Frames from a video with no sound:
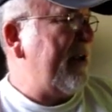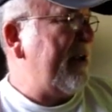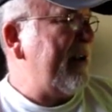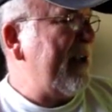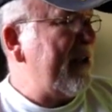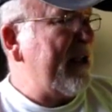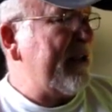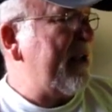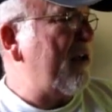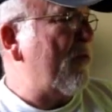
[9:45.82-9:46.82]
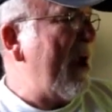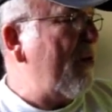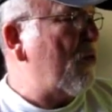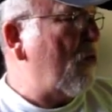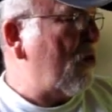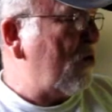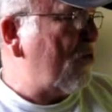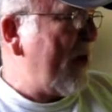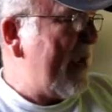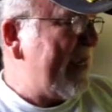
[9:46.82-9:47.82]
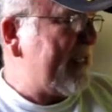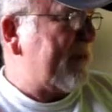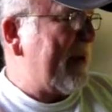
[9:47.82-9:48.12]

in the around the world race,